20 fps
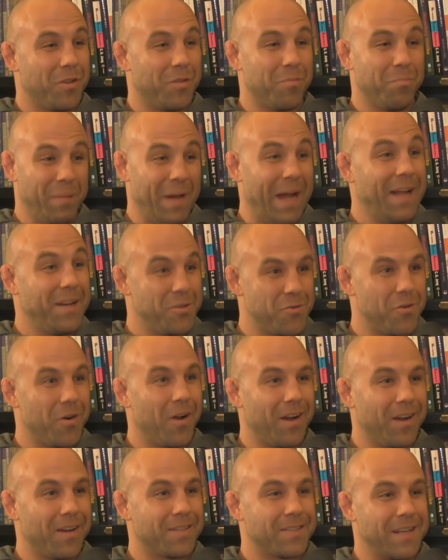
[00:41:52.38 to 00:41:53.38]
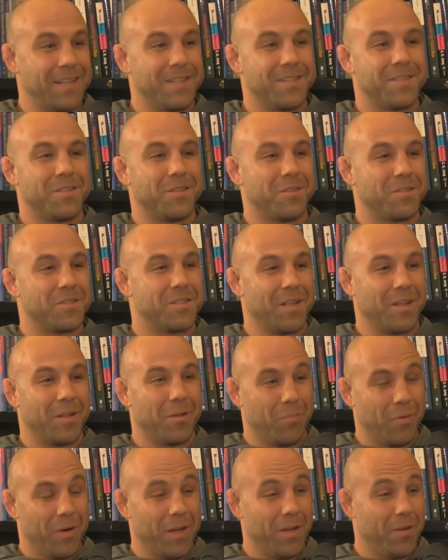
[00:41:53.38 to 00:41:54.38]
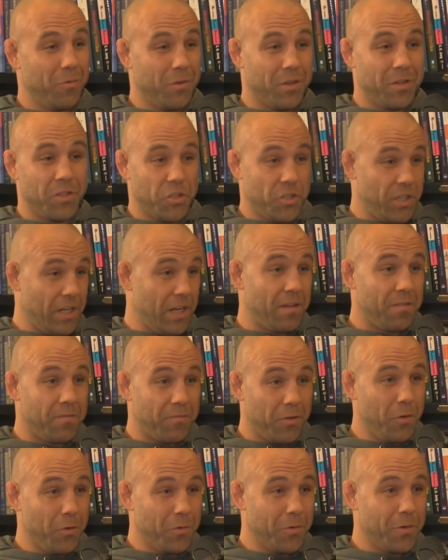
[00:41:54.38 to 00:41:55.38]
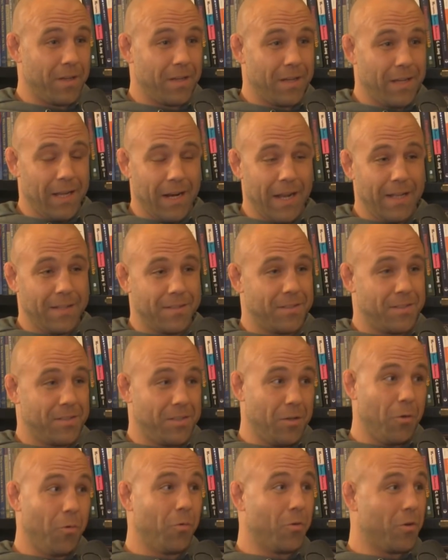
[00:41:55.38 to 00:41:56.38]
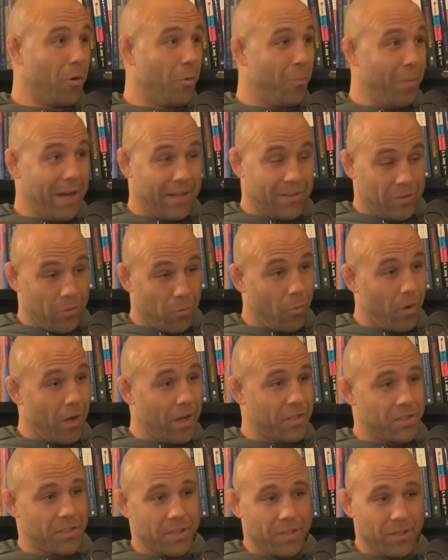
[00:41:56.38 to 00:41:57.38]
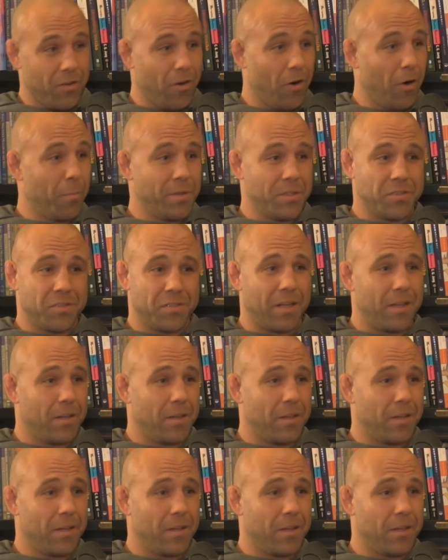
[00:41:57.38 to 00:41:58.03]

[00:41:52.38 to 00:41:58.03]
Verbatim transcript: with bad drugs. I'd mm. still celebrate with shitty food. Mm. And I'd mm-hmm. still go back to watching garbage